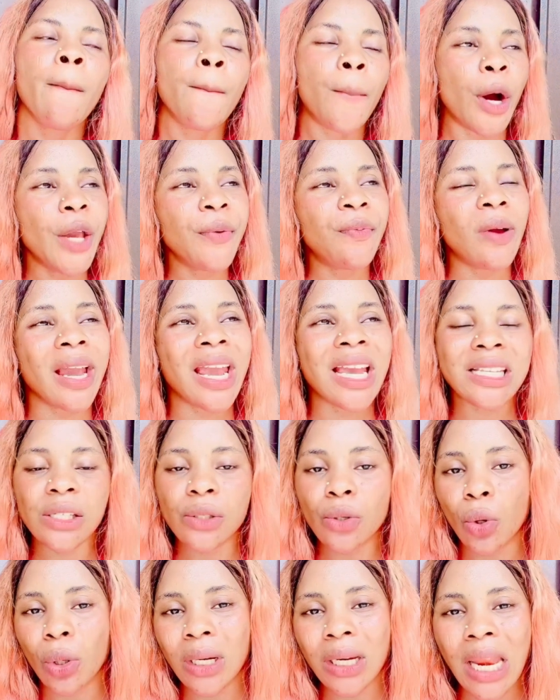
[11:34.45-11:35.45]
But if you are
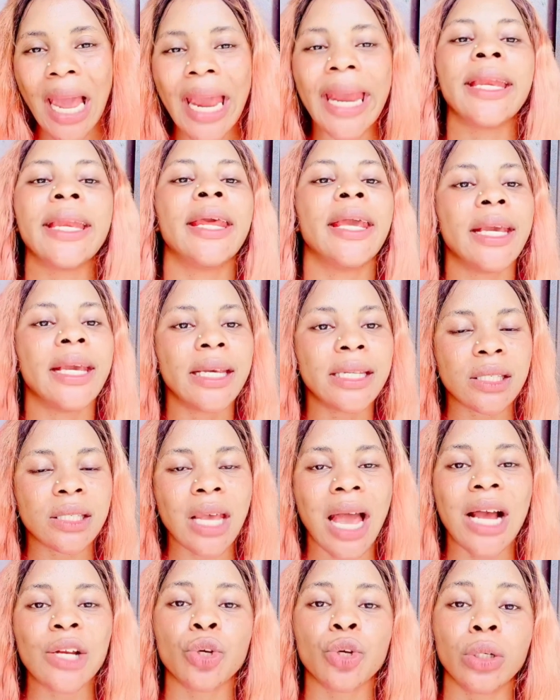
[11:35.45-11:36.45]
getting online, it's
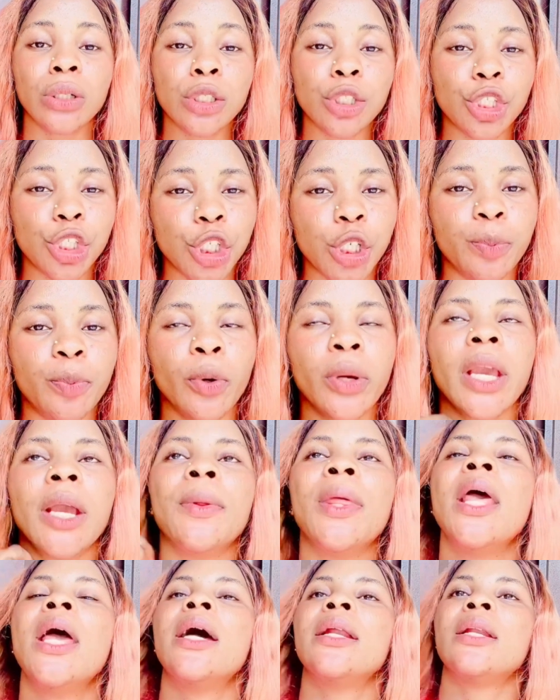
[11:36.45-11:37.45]
actually cheap.
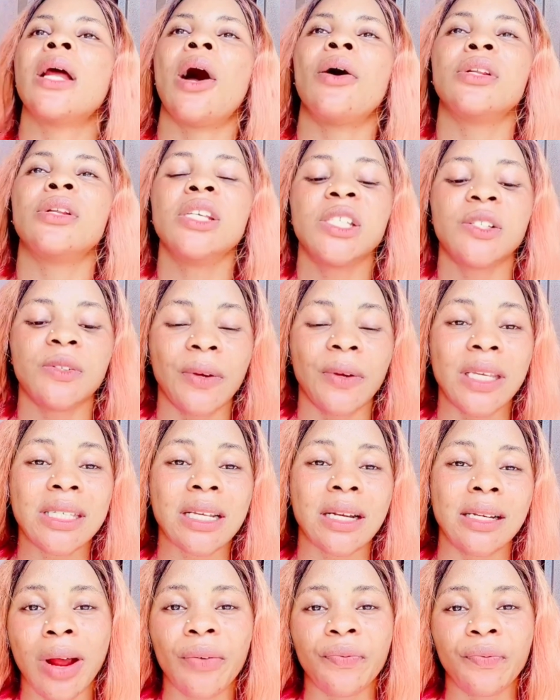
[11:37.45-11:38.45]
Okay. Now this face
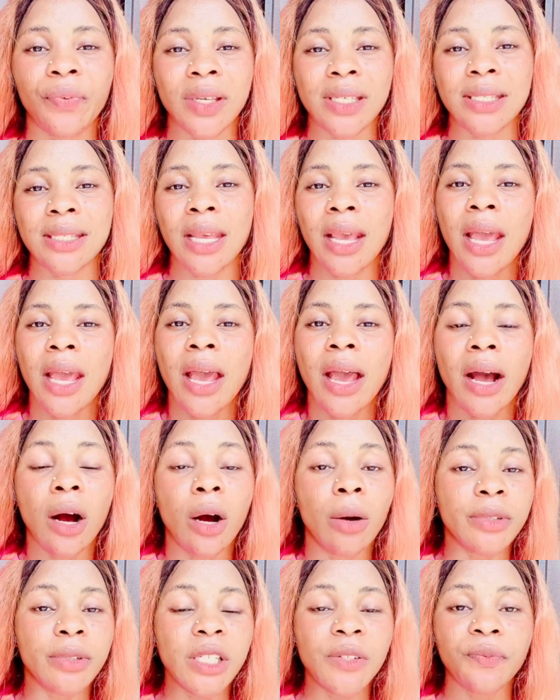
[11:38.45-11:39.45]

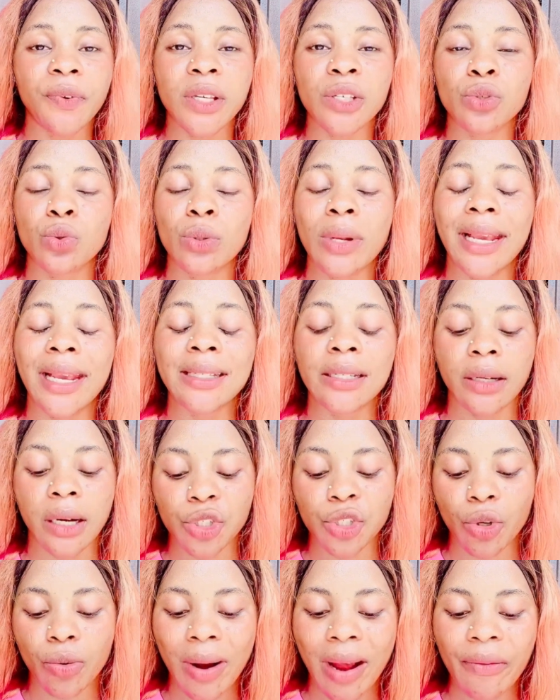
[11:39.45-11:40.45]
tuner is a
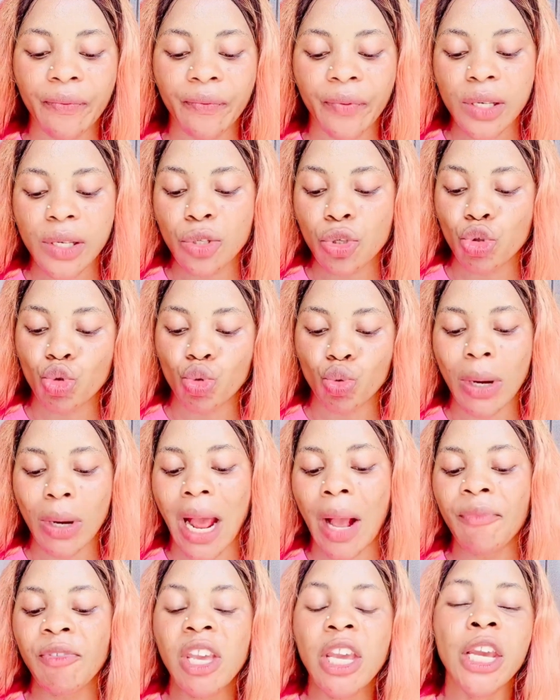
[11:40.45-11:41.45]
natural face
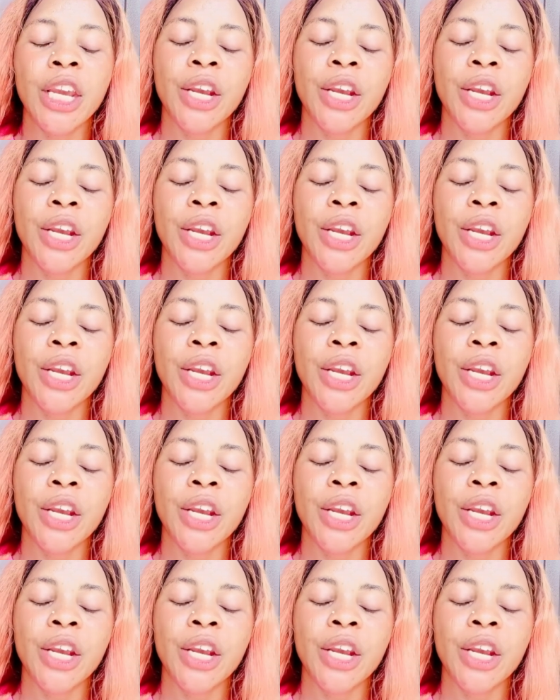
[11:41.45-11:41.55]
tuner.